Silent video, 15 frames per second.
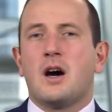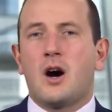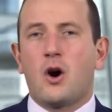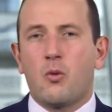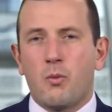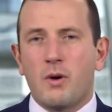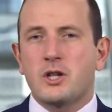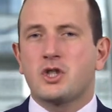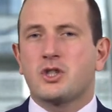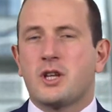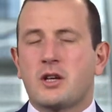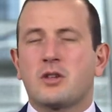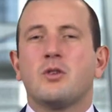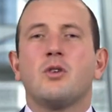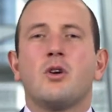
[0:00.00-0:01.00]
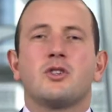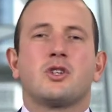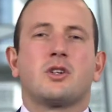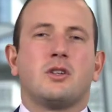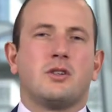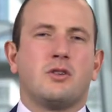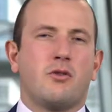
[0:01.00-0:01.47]
how much
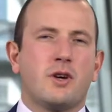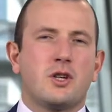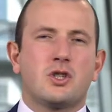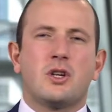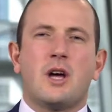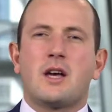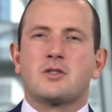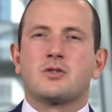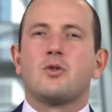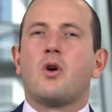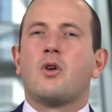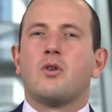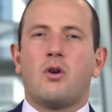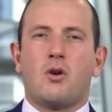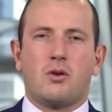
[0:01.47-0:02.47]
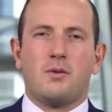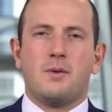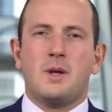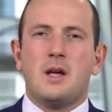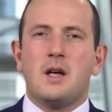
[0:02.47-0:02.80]
technological innovation has gone on